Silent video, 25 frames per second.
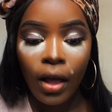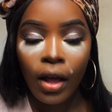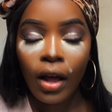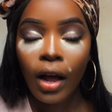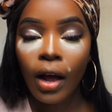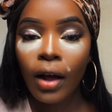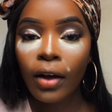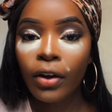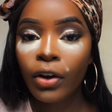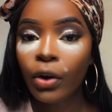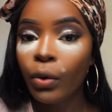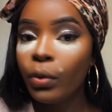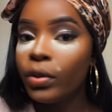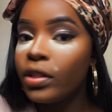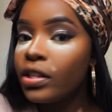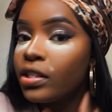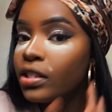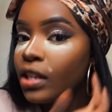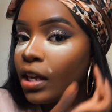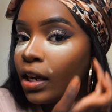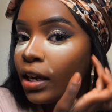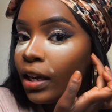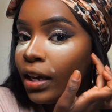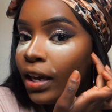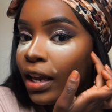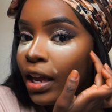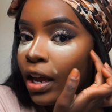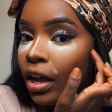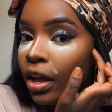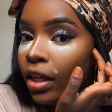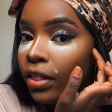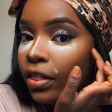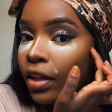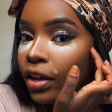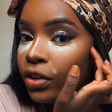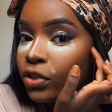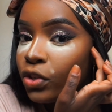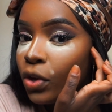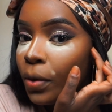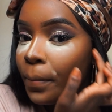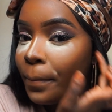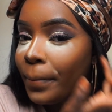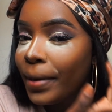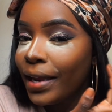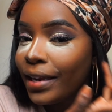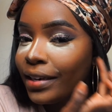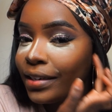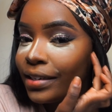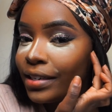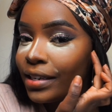I'll go with the second layer that I don't
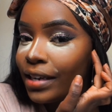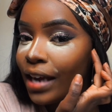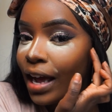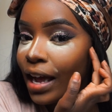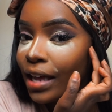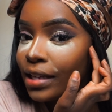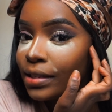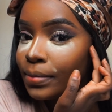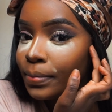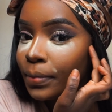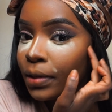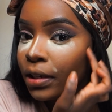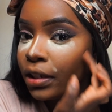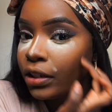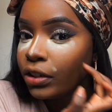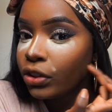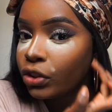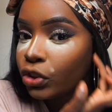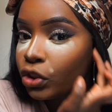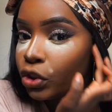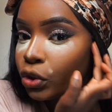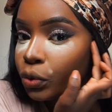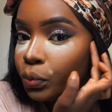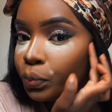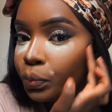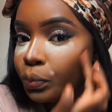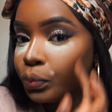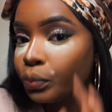blend in as much.